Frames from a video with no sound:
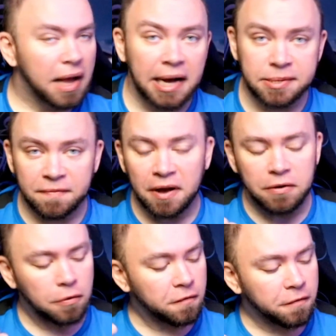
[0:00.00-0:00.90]
As a final
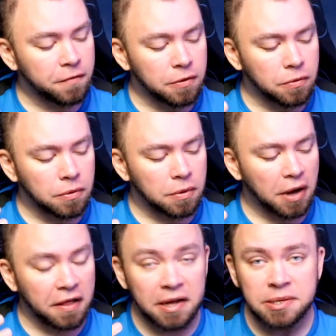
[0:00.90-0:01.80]
overview, I
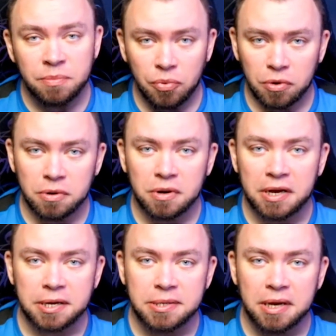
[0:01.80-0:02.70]
think it's important, like I
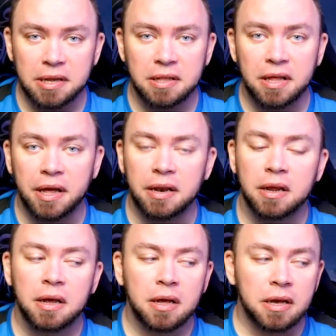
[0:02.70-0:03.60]
said, that
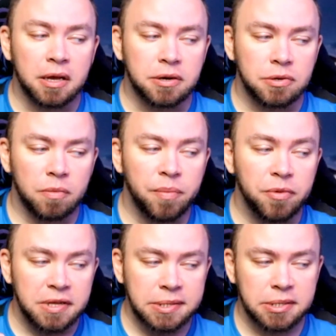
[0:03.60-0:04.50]
you know, to remember
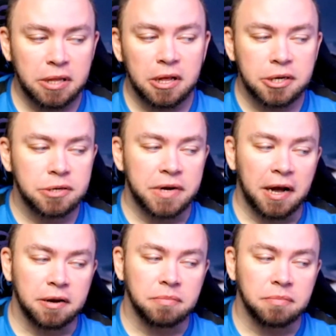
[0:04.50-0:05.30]
is a luxury item.